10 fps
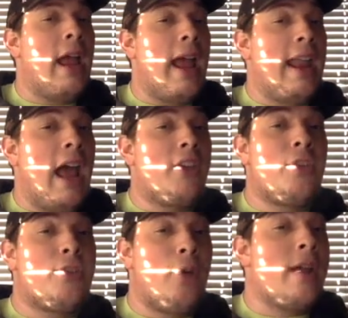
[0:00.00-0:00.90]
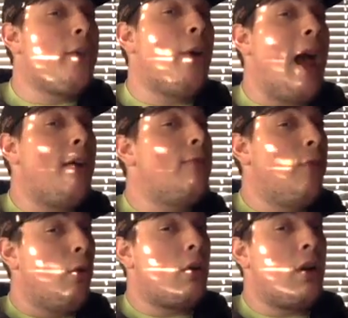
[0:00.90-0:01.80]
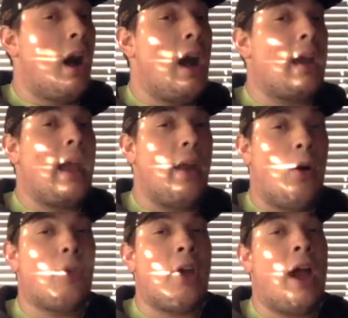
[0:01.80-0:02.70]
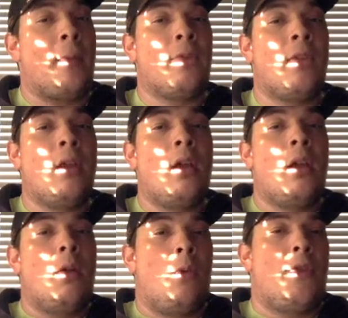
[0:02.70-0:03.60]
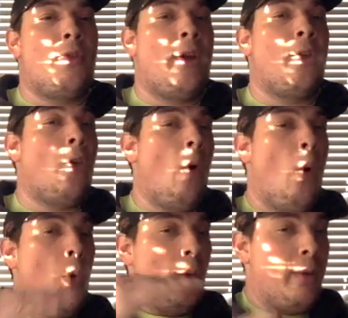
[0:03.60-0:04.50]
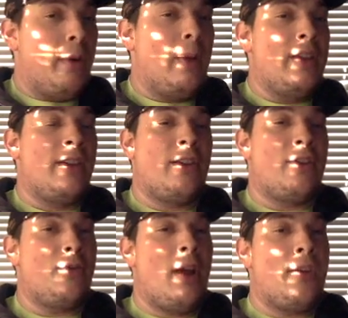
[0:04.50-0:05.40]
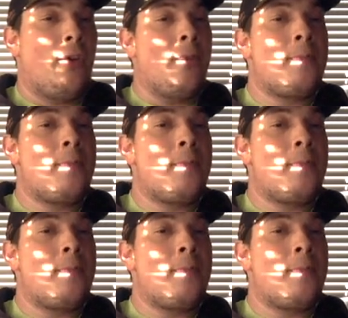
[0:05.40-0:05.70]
and has the striker at full cock at all times, with the trigger only releasing the striker.